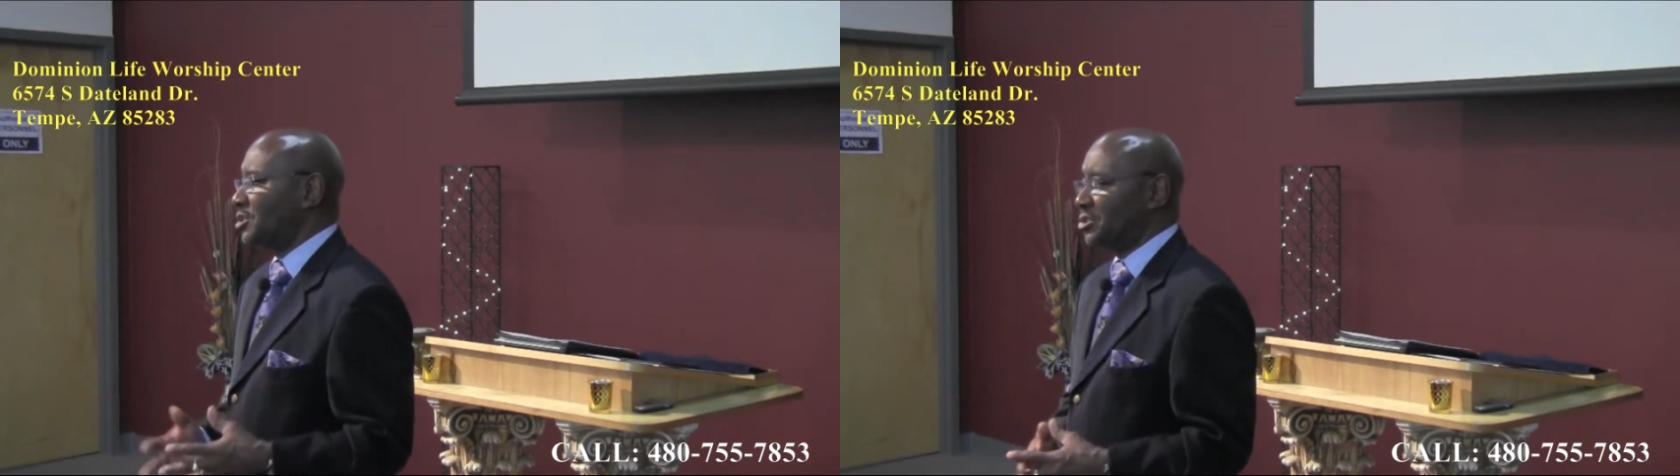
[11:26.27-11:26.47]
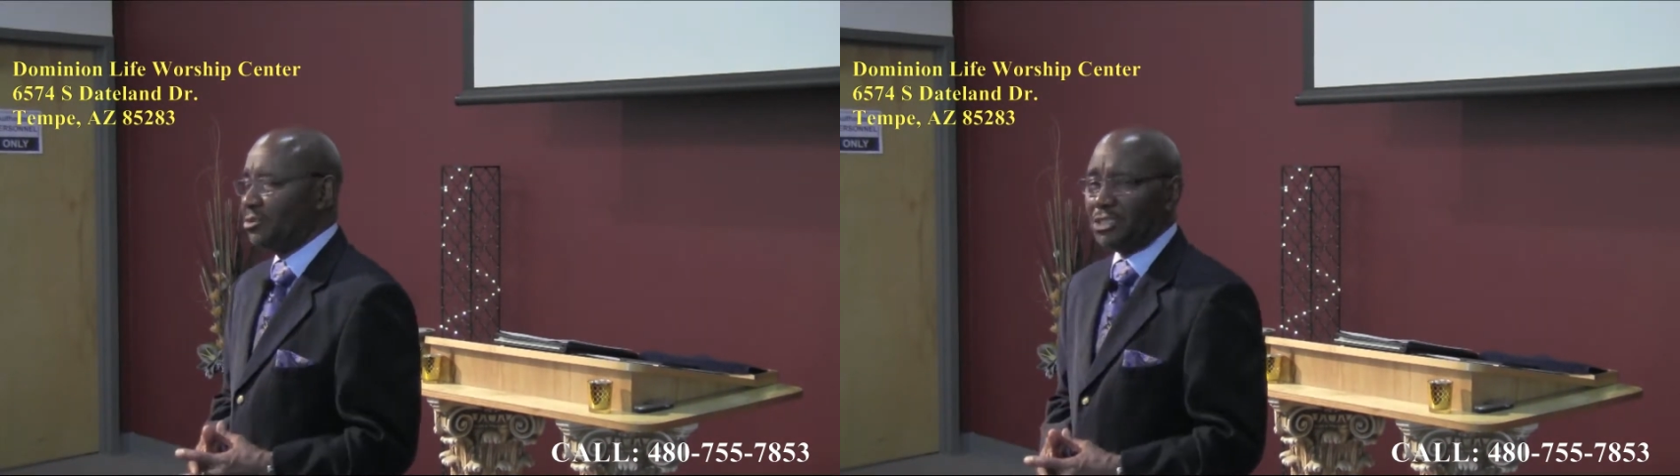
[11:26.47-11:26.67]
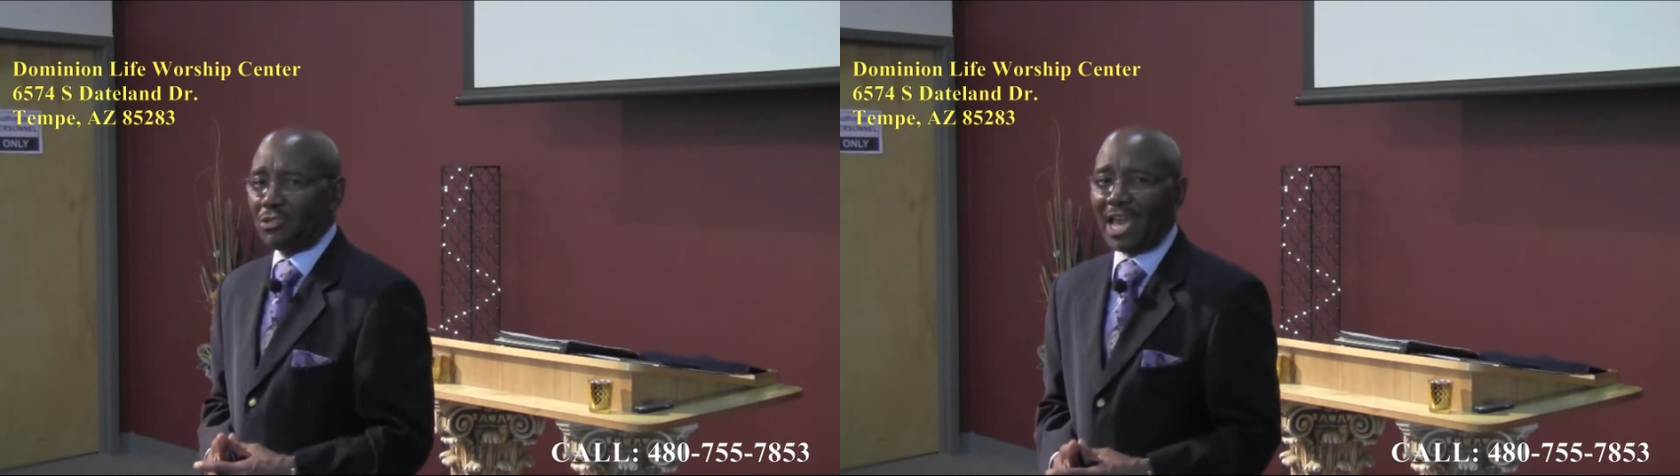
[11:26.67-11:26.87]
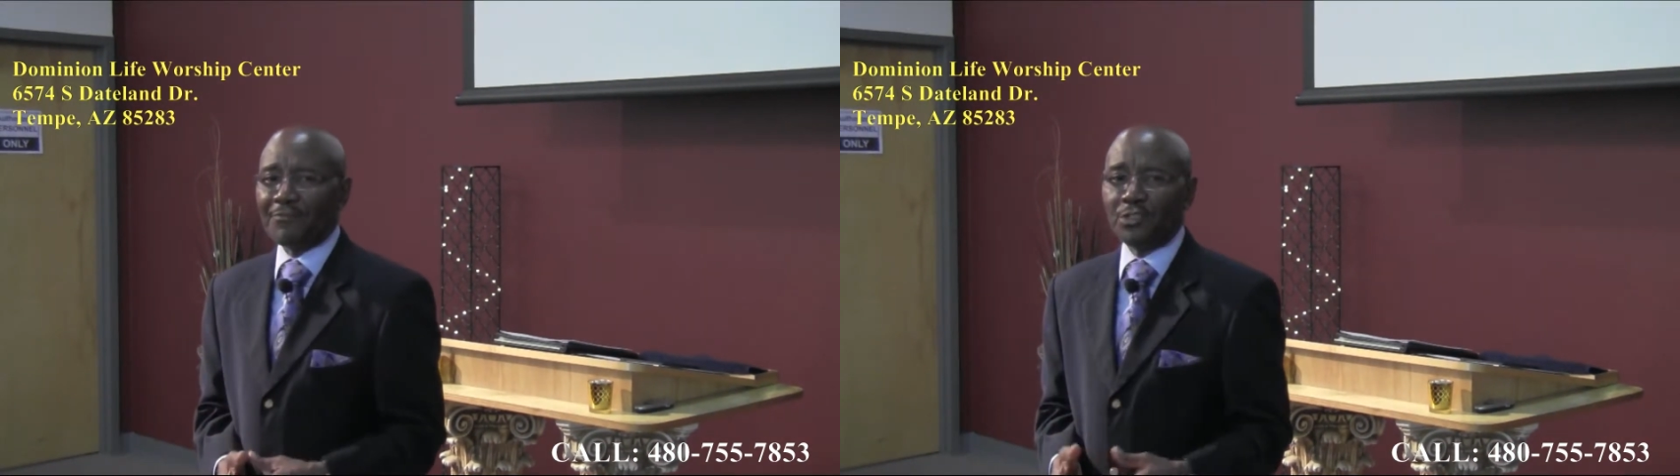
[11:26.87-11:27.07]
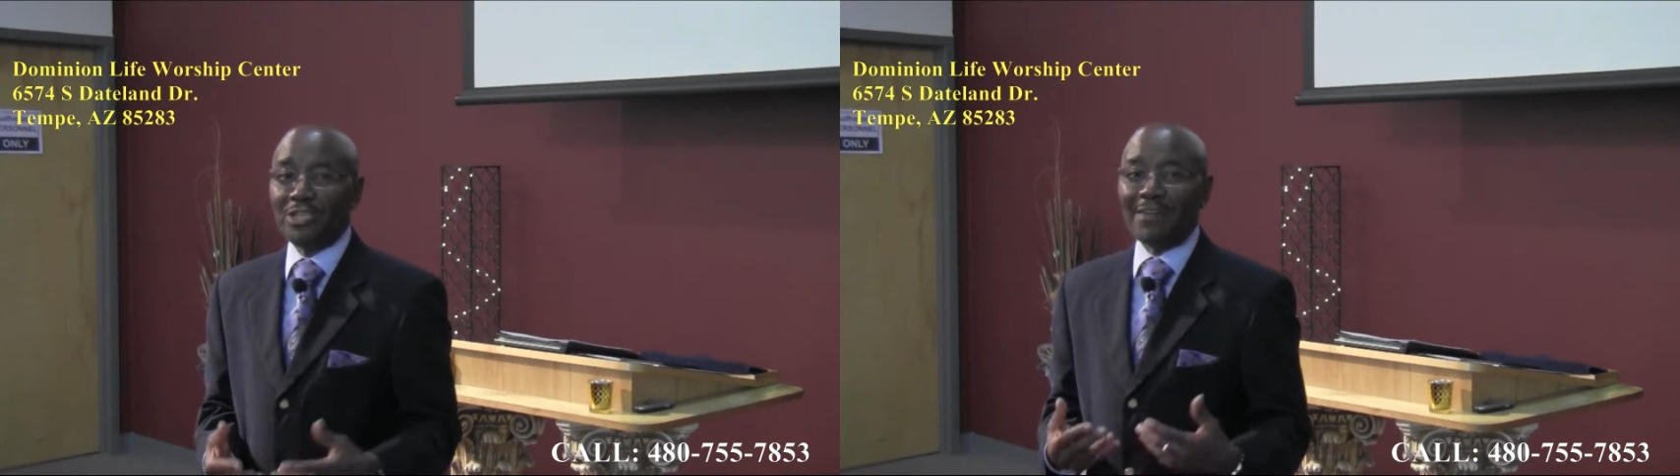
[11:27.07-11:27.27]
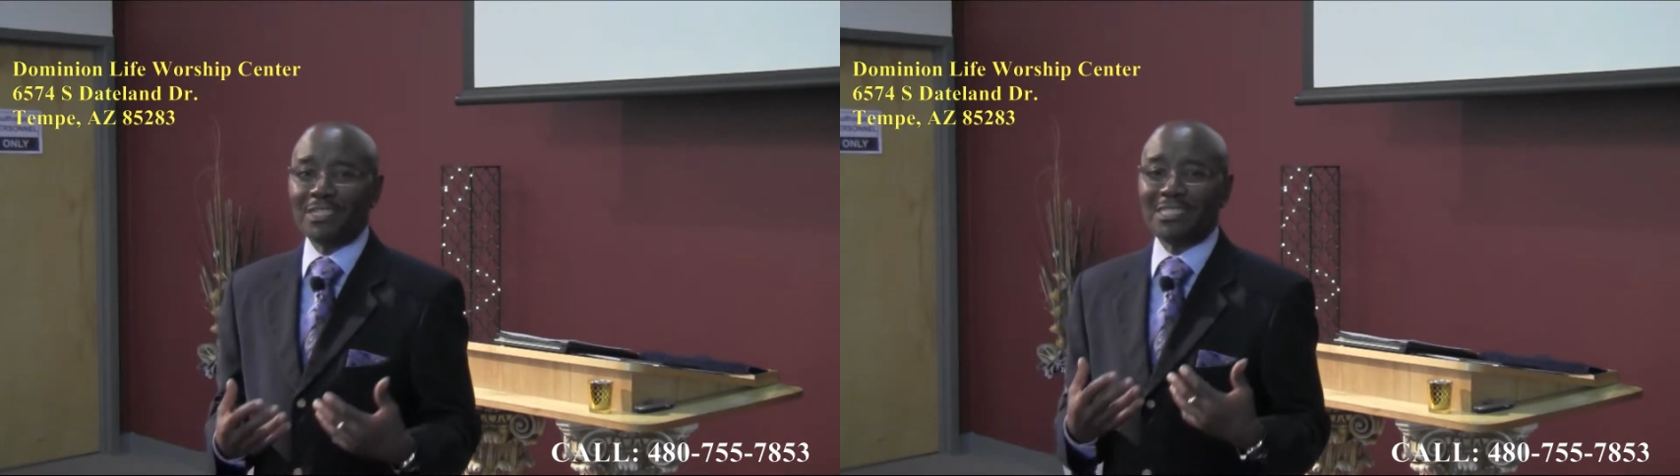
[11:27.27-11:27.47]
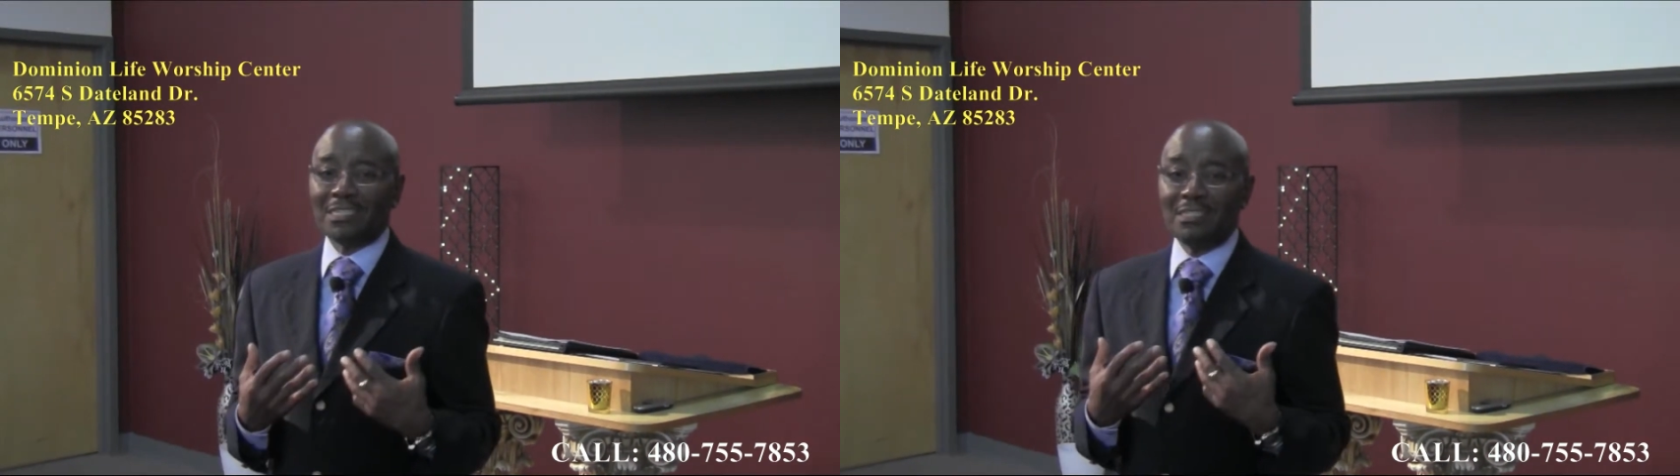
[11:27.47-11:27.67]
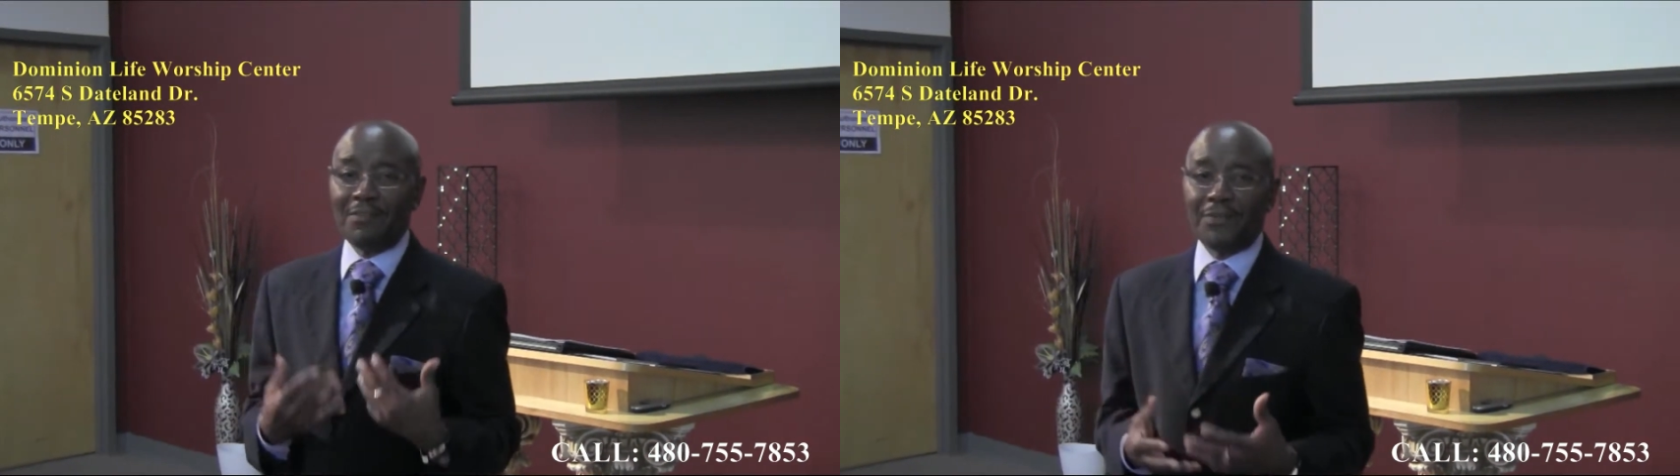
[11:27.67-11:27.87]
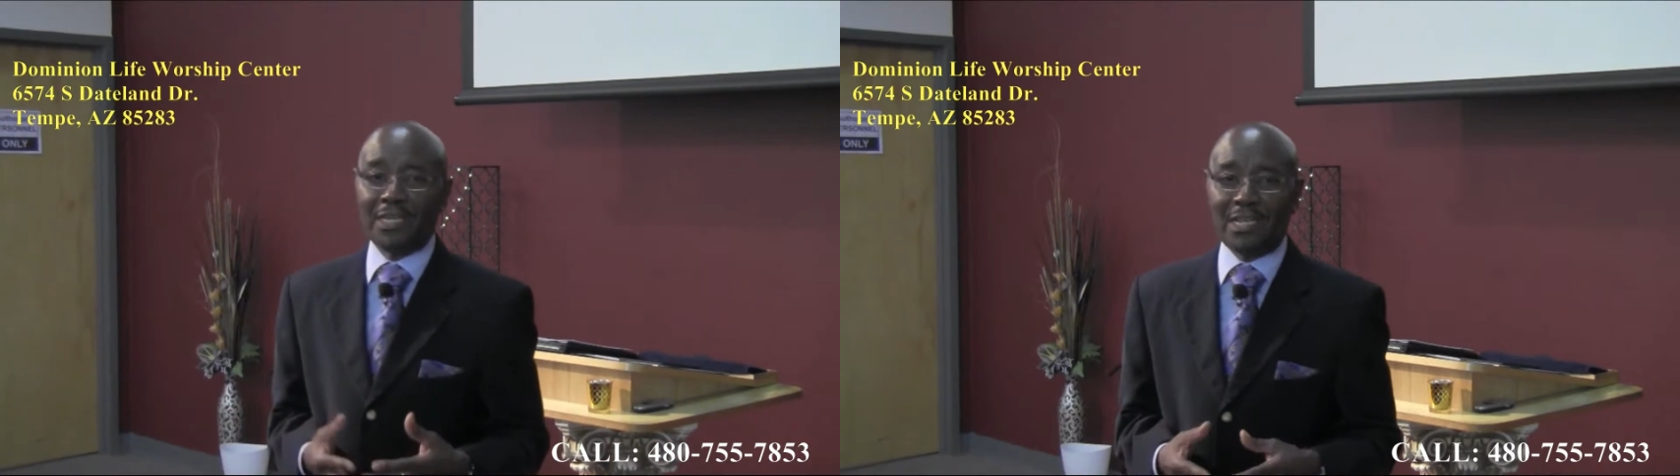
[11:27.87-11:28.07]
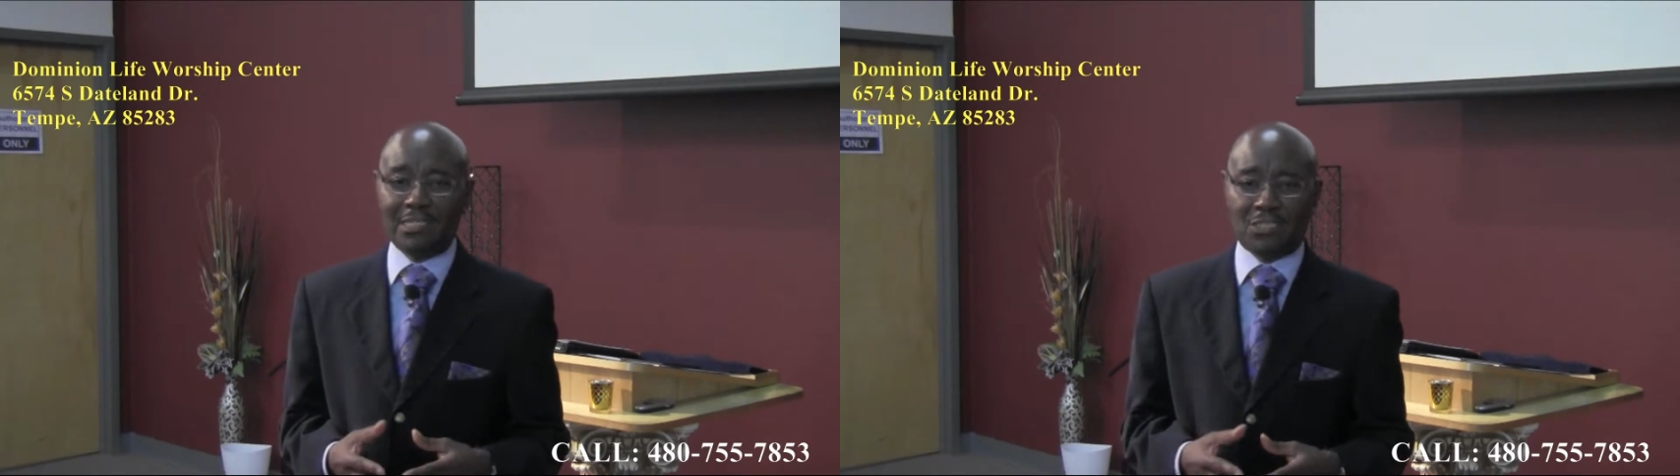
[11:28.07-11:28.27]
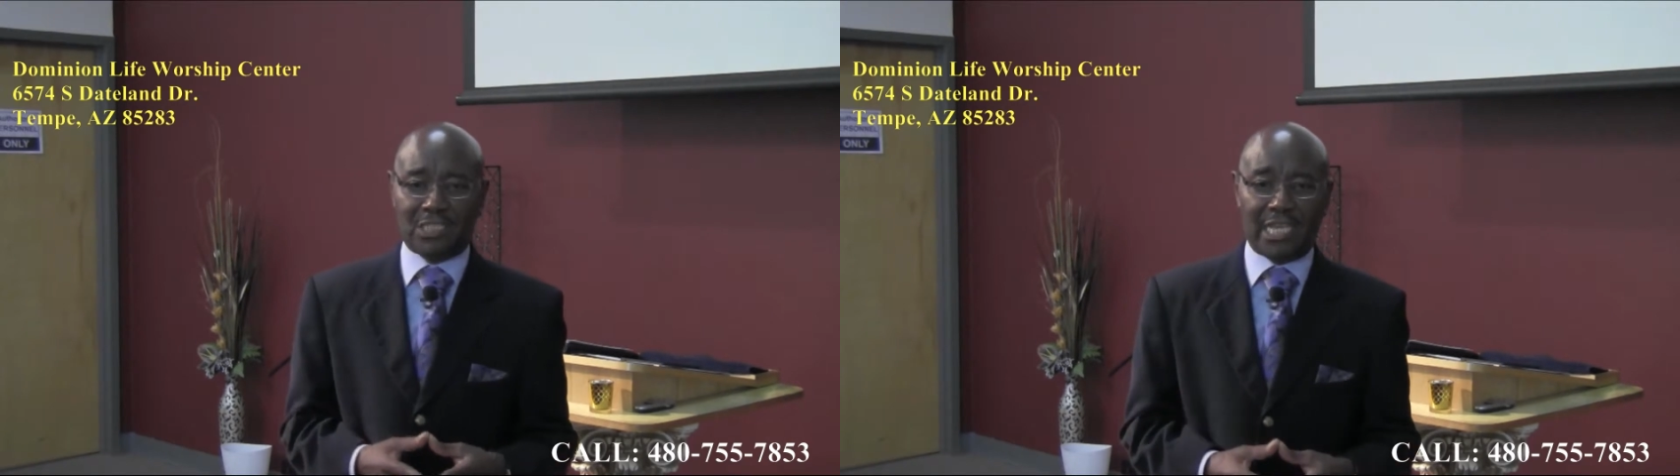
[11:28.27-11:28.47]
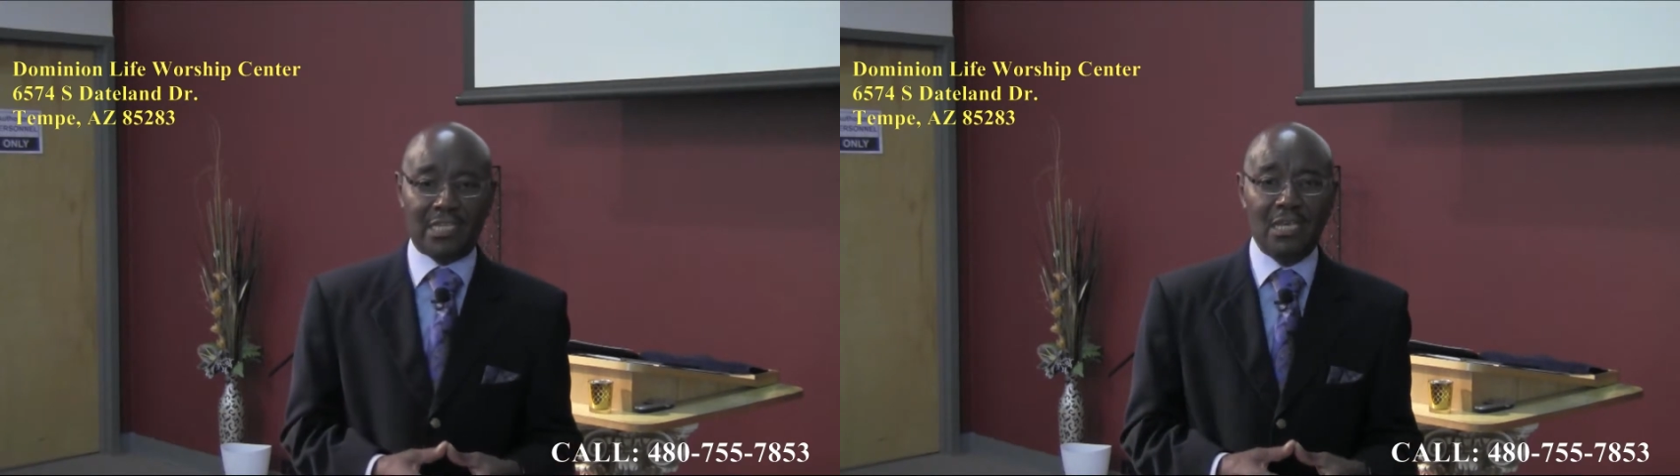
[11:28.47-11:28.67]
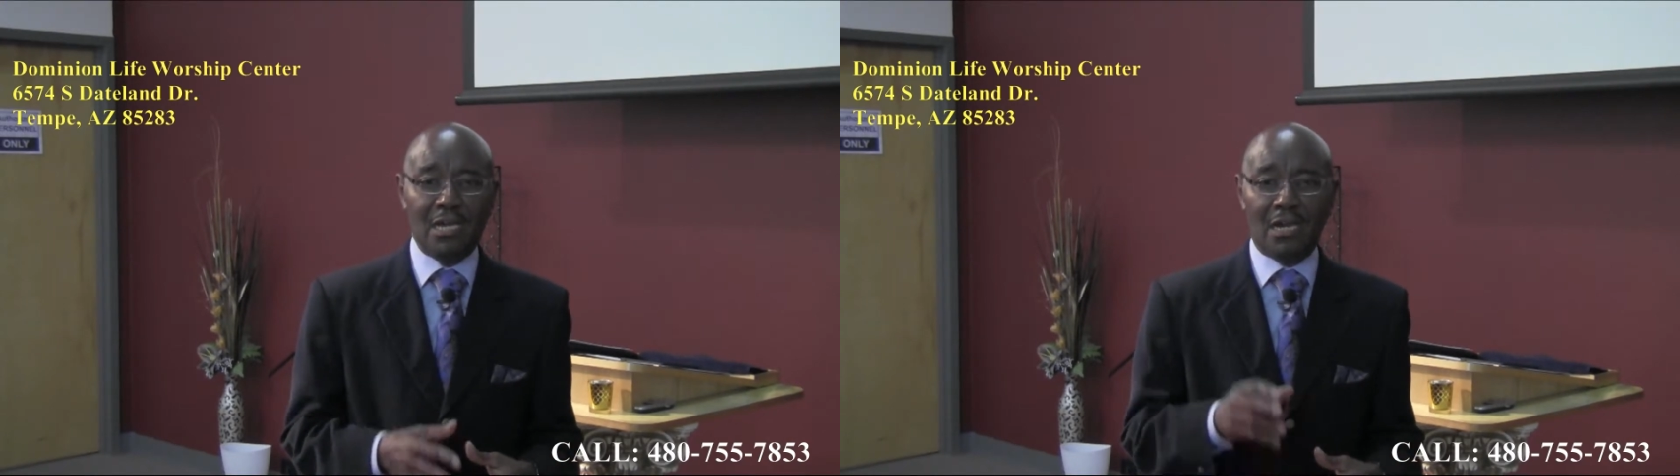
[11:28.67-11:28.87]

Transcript: to do in your life, for you to have a significant understanding